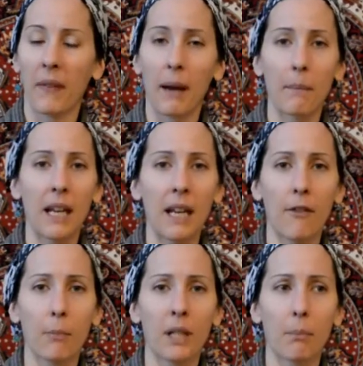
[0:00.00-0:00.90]
that may
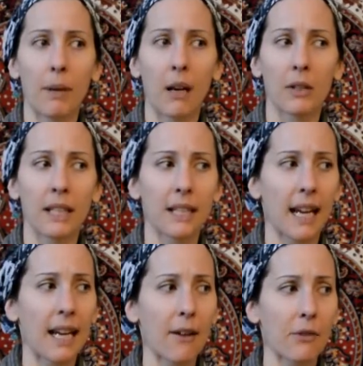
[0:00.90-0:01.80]
have been about it.
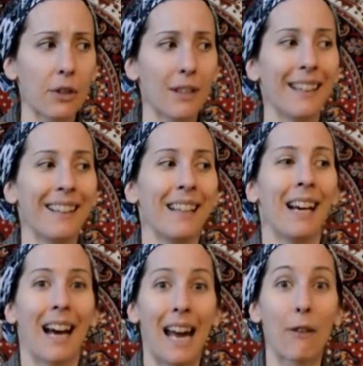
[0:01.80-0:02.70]
I have
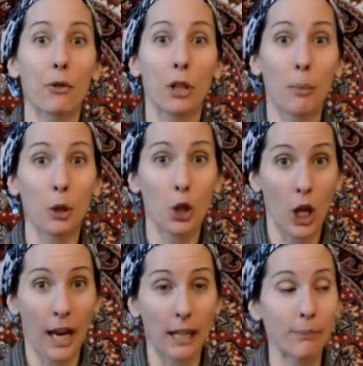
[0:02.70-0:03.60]
to double
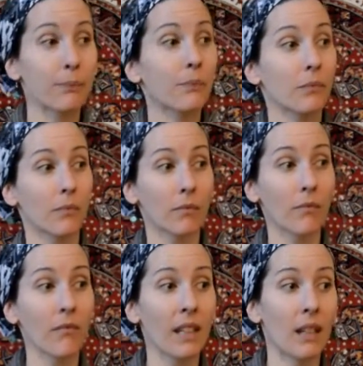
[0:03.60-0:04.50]
check
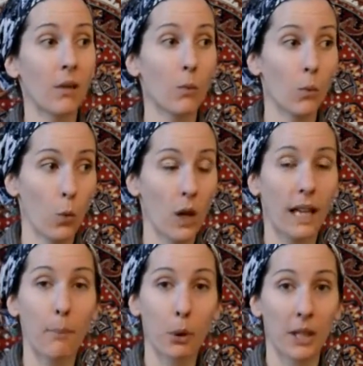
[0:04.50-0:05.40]
what
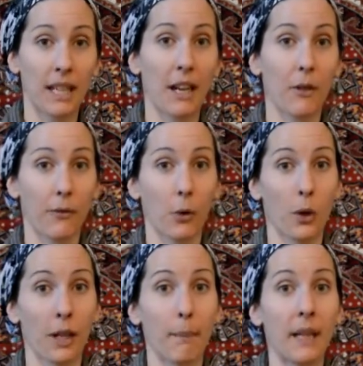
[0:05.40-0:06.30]
I put together
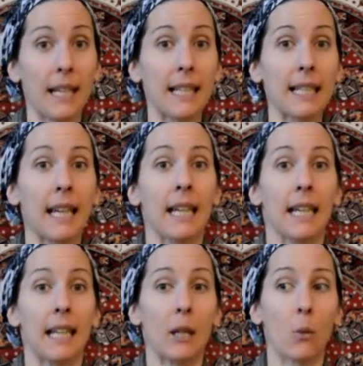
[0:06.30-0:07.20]
for him, because
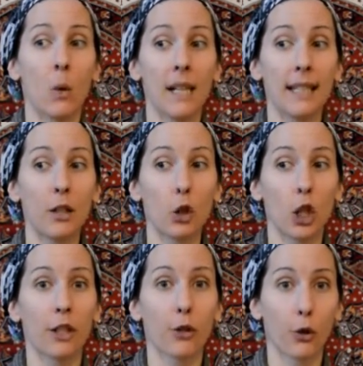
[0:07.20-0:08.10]
it wasn't
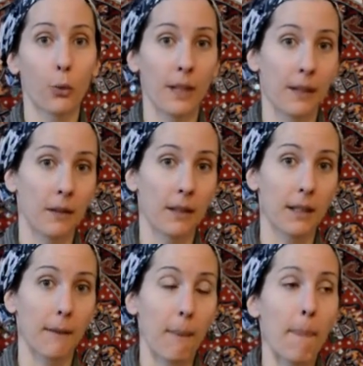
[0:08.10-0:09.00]
just
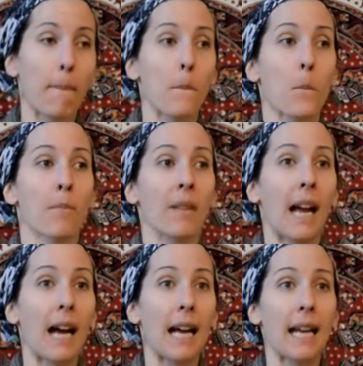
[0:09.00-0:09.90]
crystals.
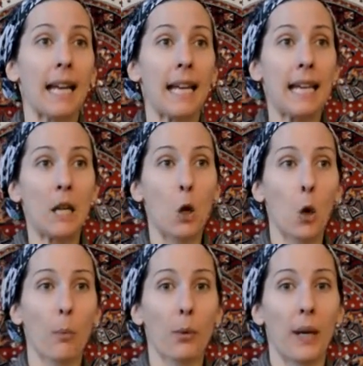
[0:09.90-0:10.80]
I
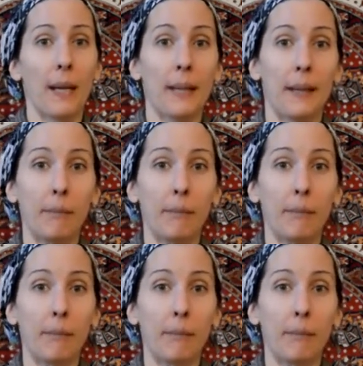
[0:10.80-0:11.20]
incorporated